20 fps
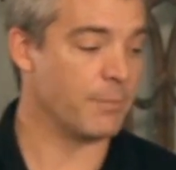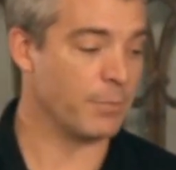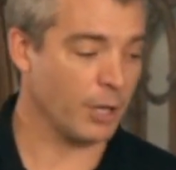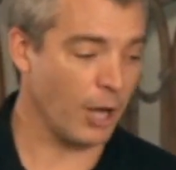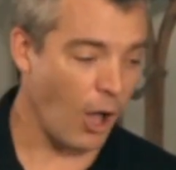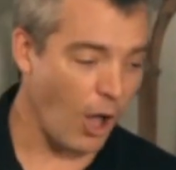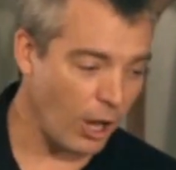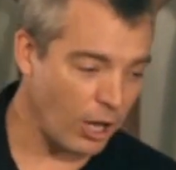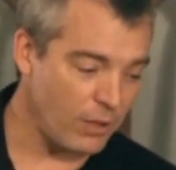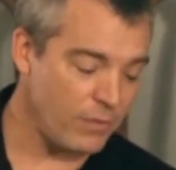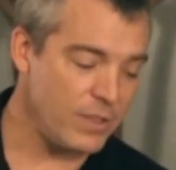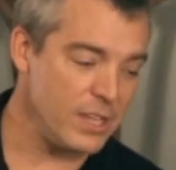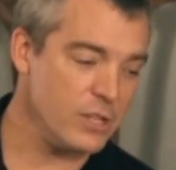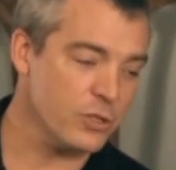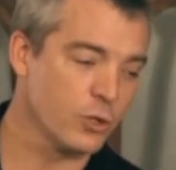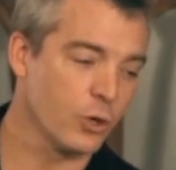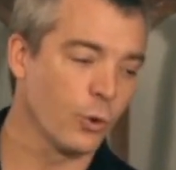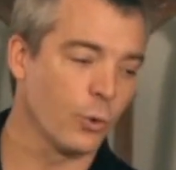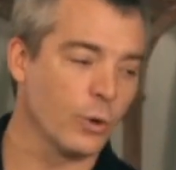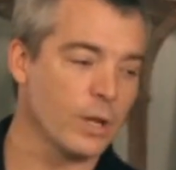But all of
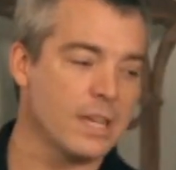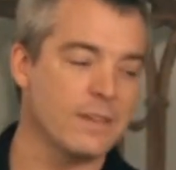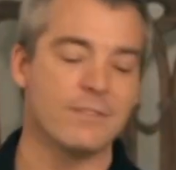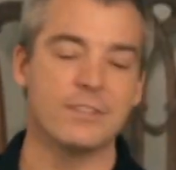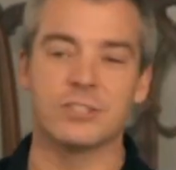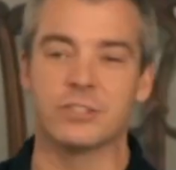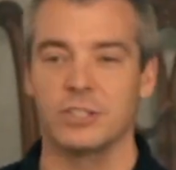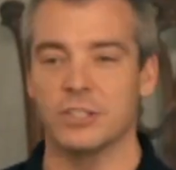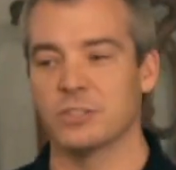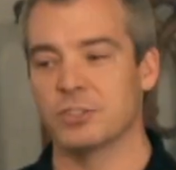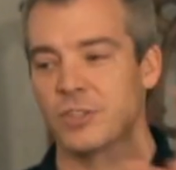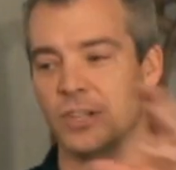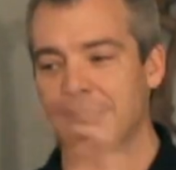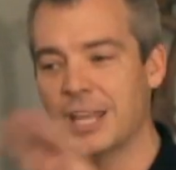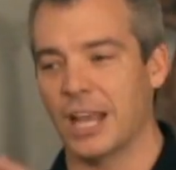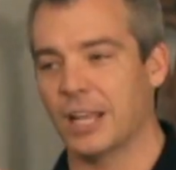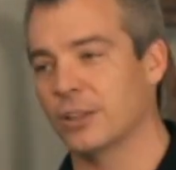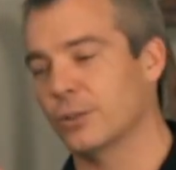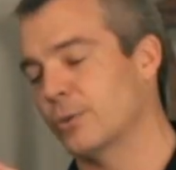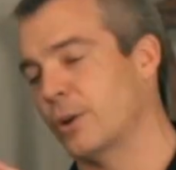these grievances in the
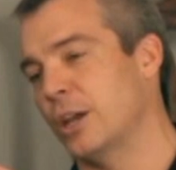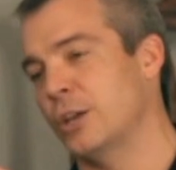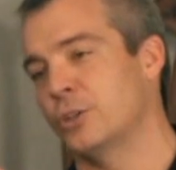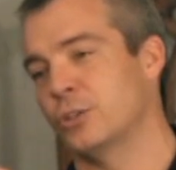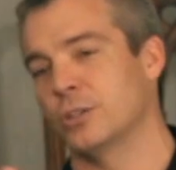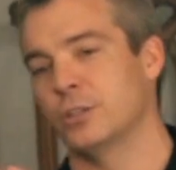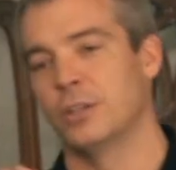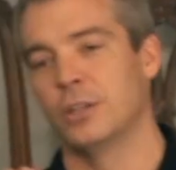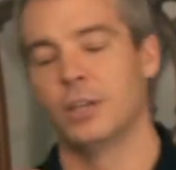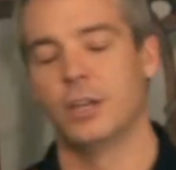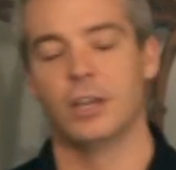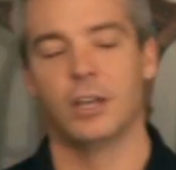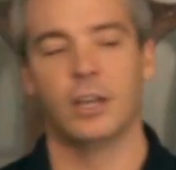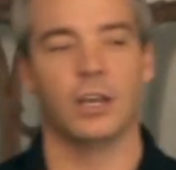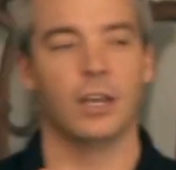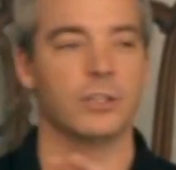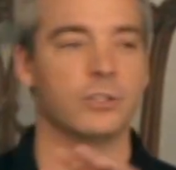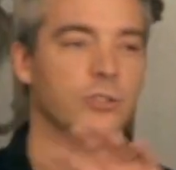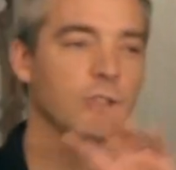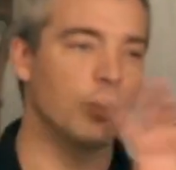Declaration,
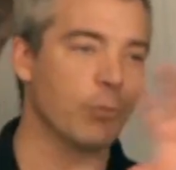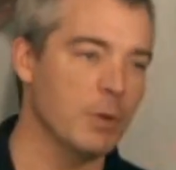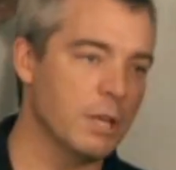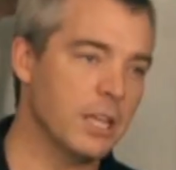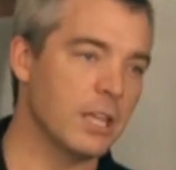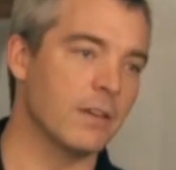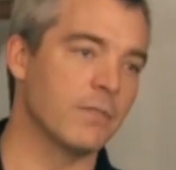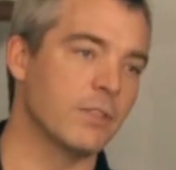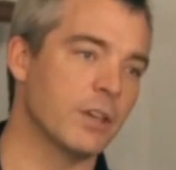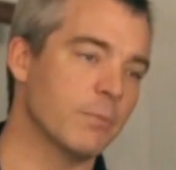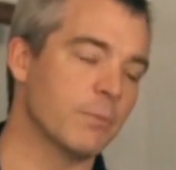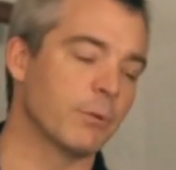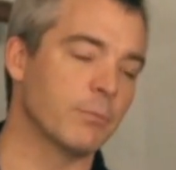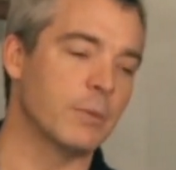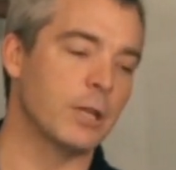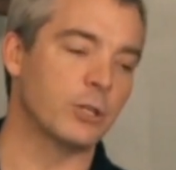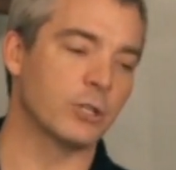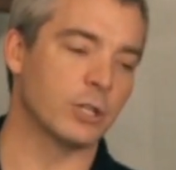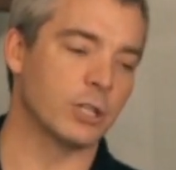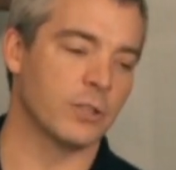so many of them are
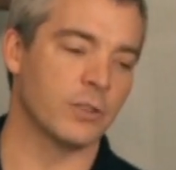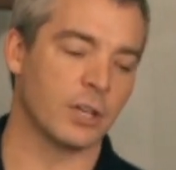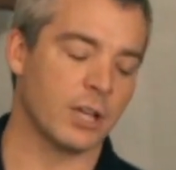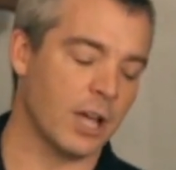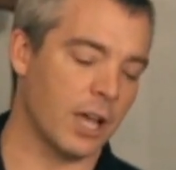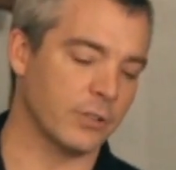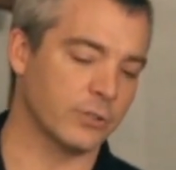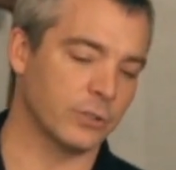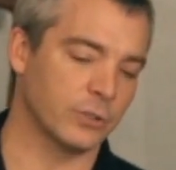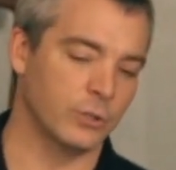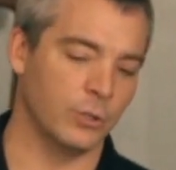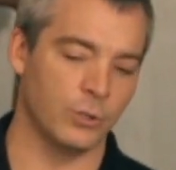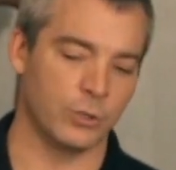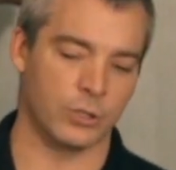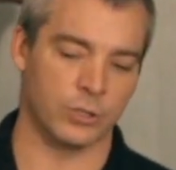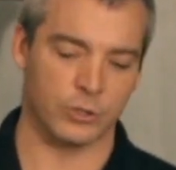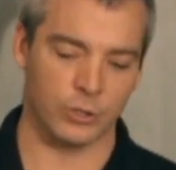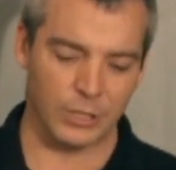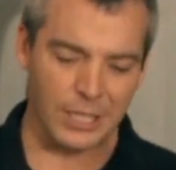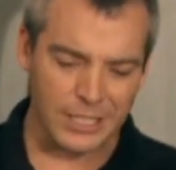mentioned in the
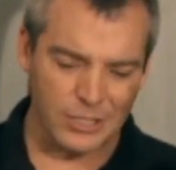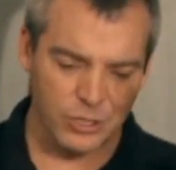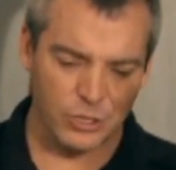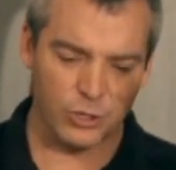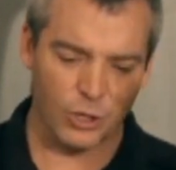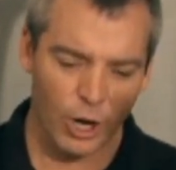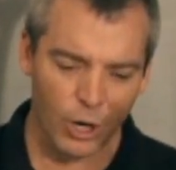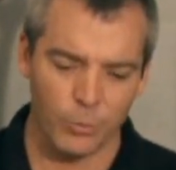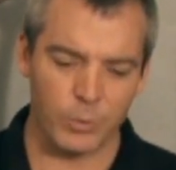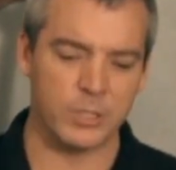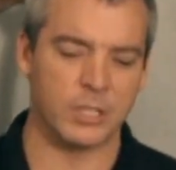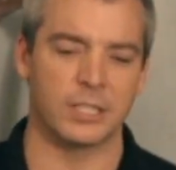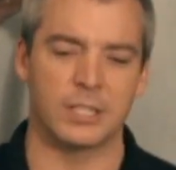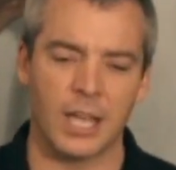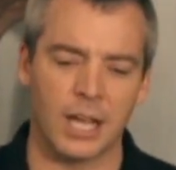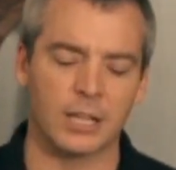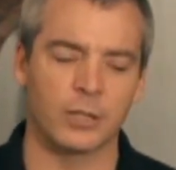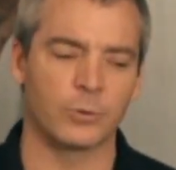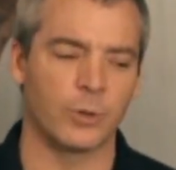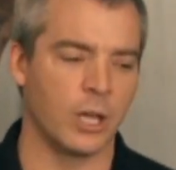Constitution. So let's start with the
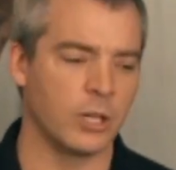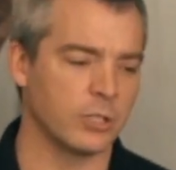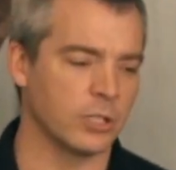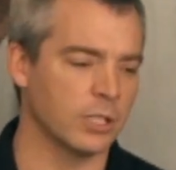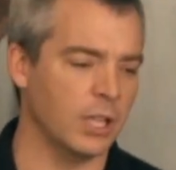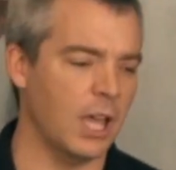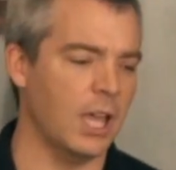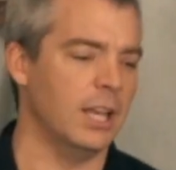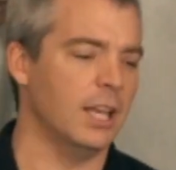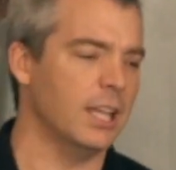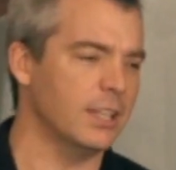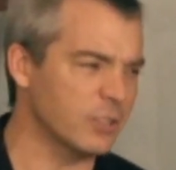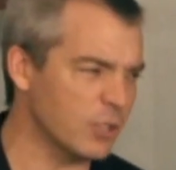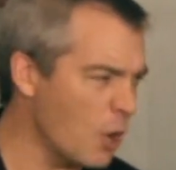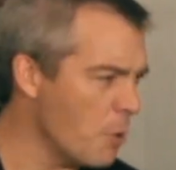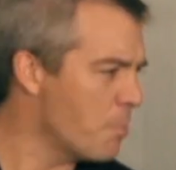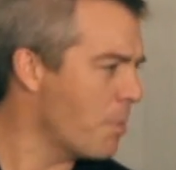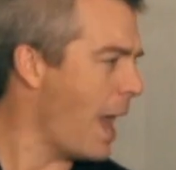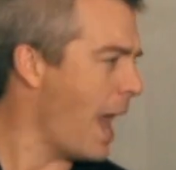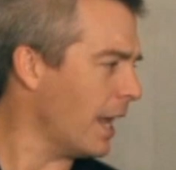Declaration. And let's
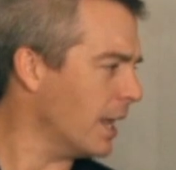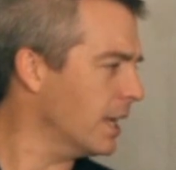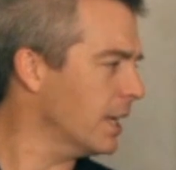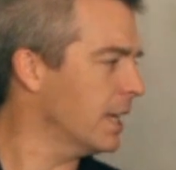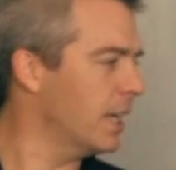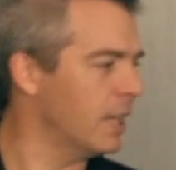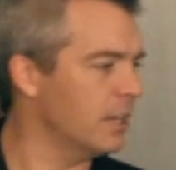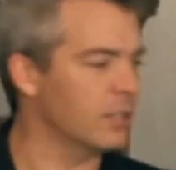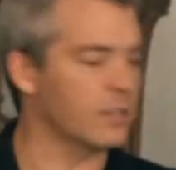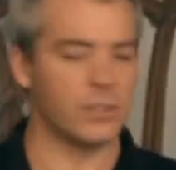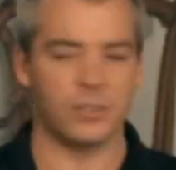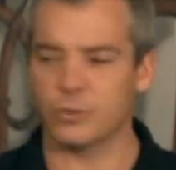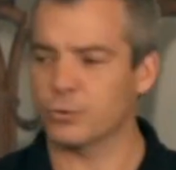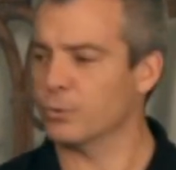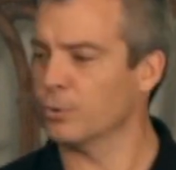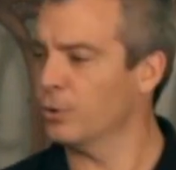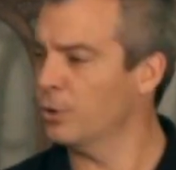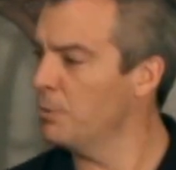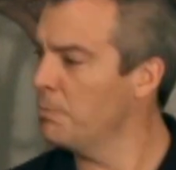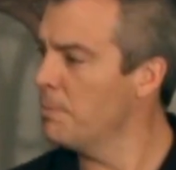go back again to this
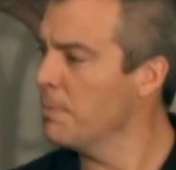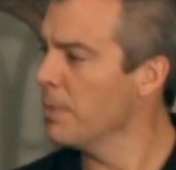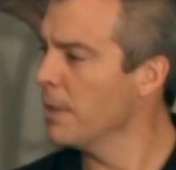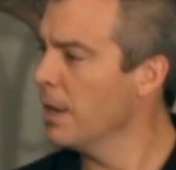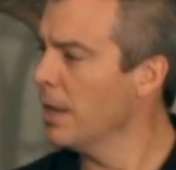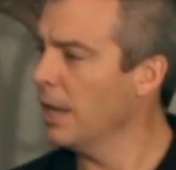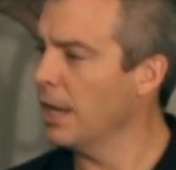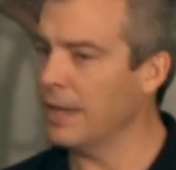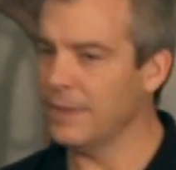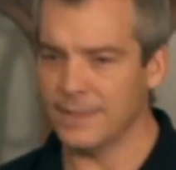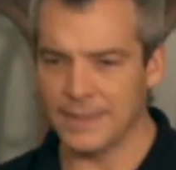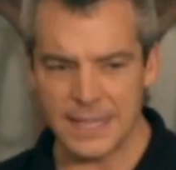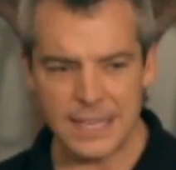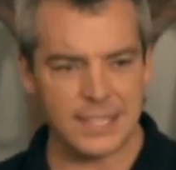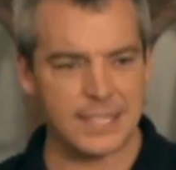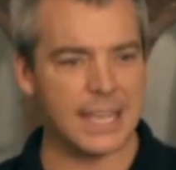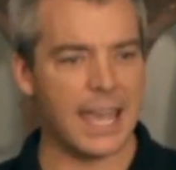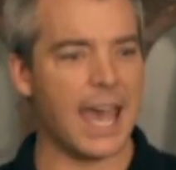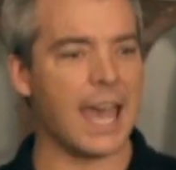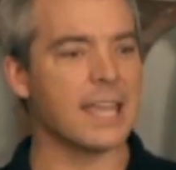room and
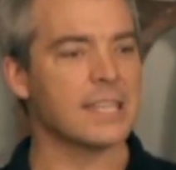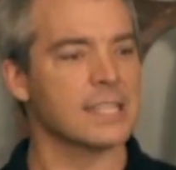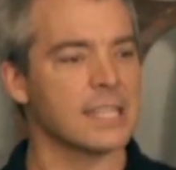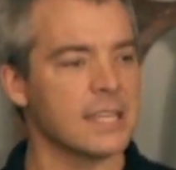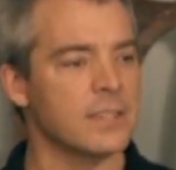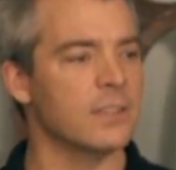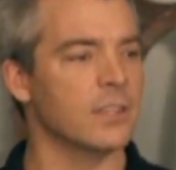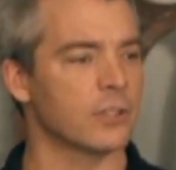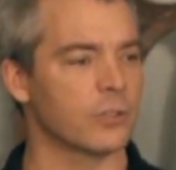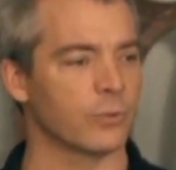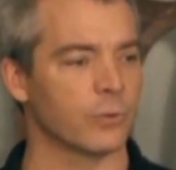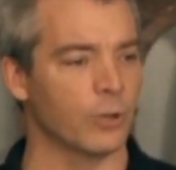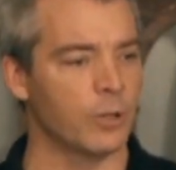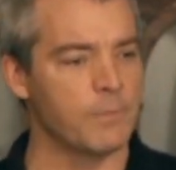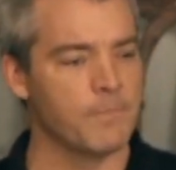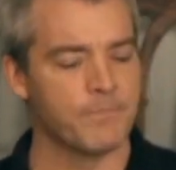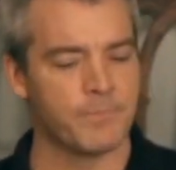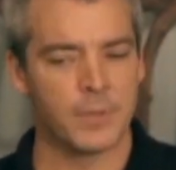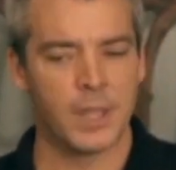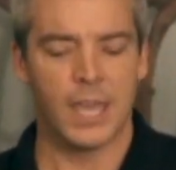these guys in this
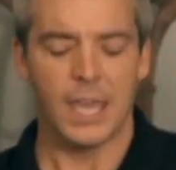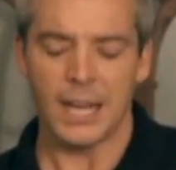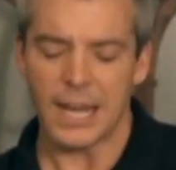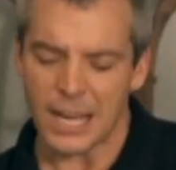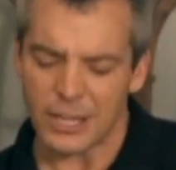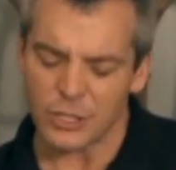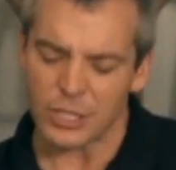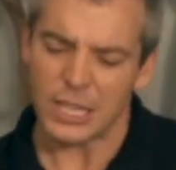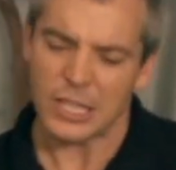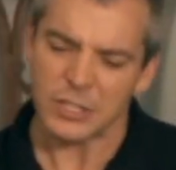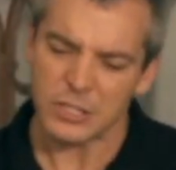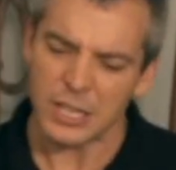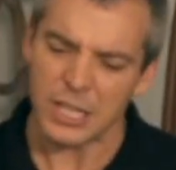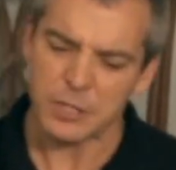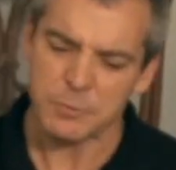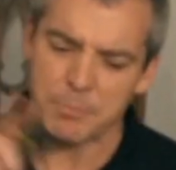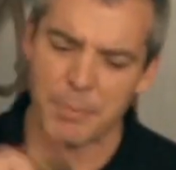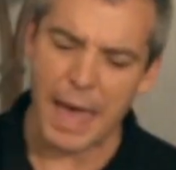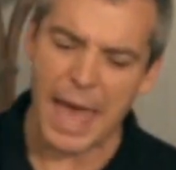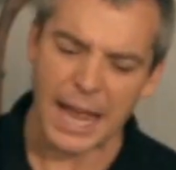room. And actually, let's,
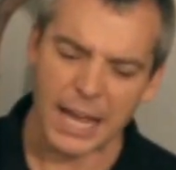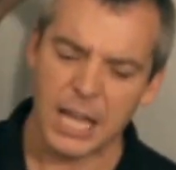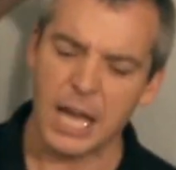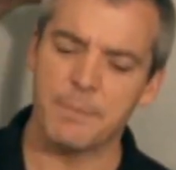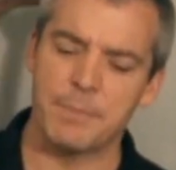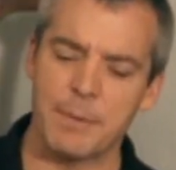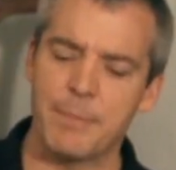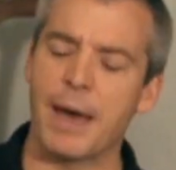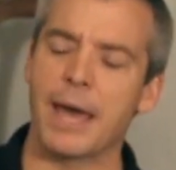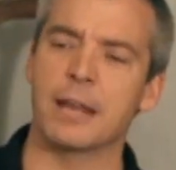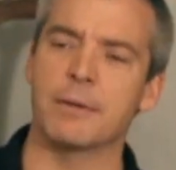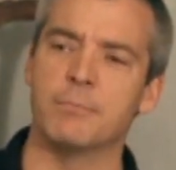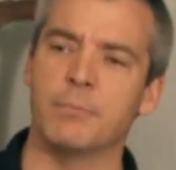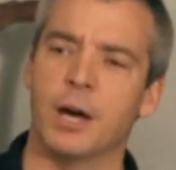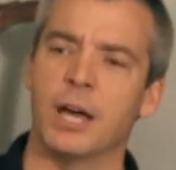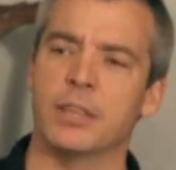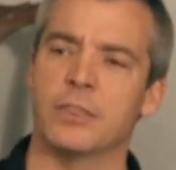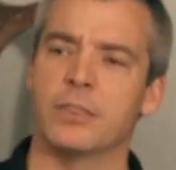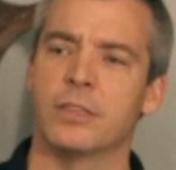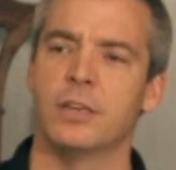let's back up about a
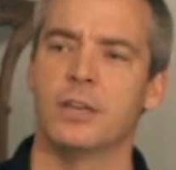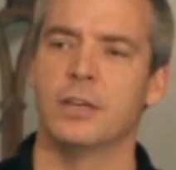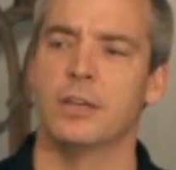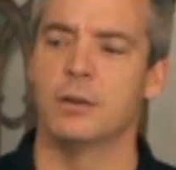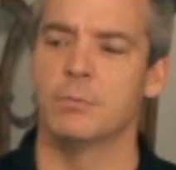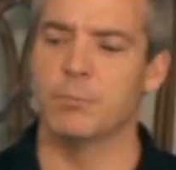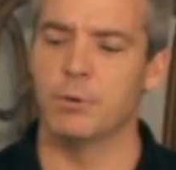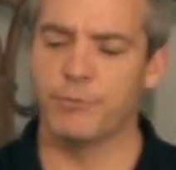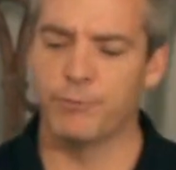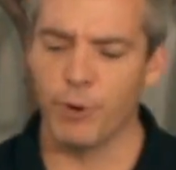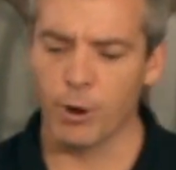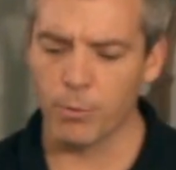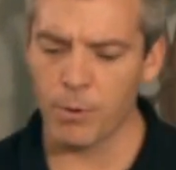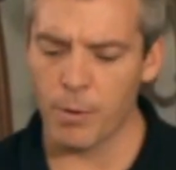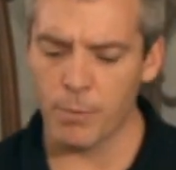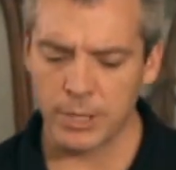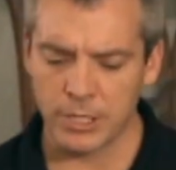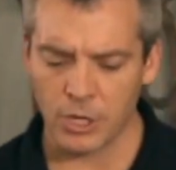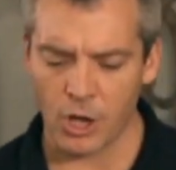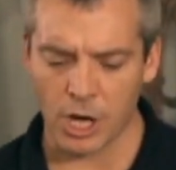month before
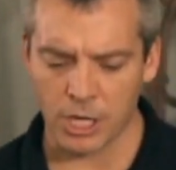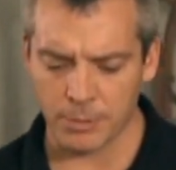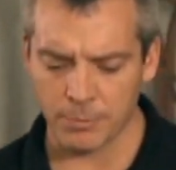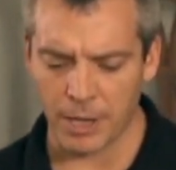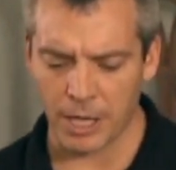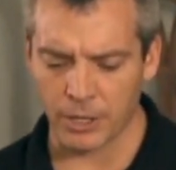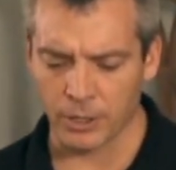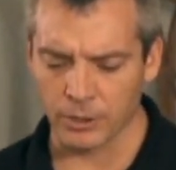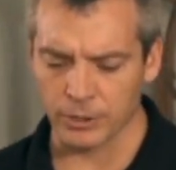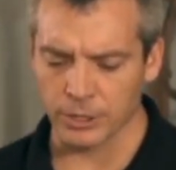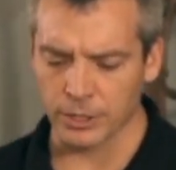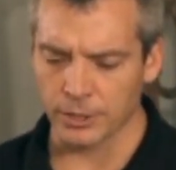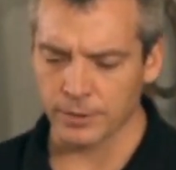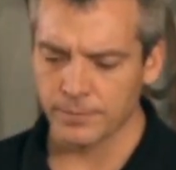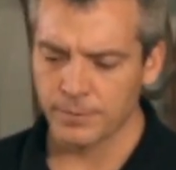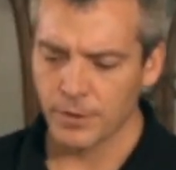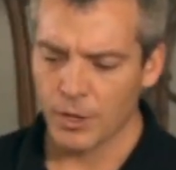what we talked about earlier.